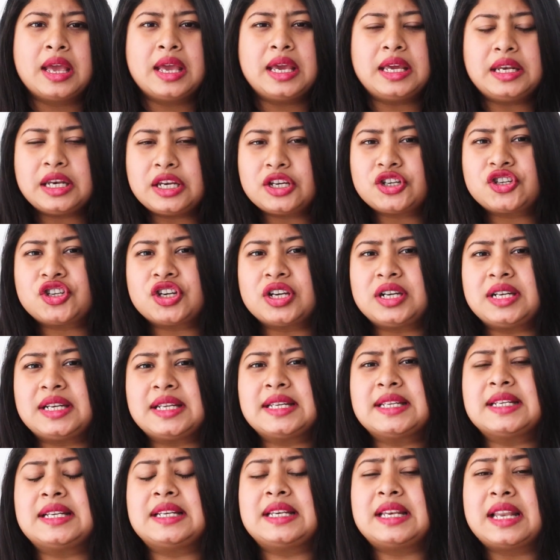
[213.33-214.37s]

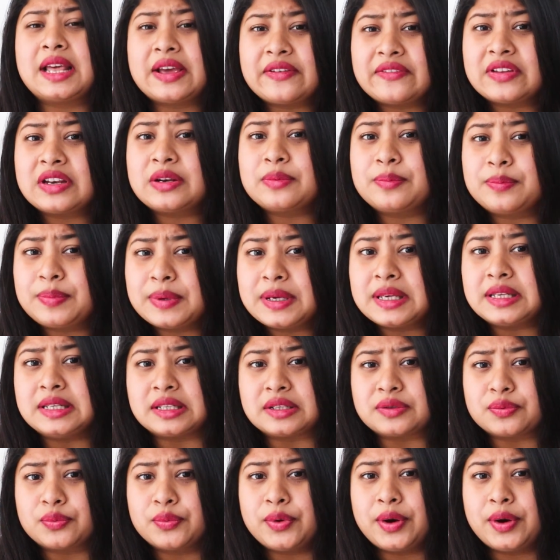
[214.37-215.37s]
Initially, 11 bids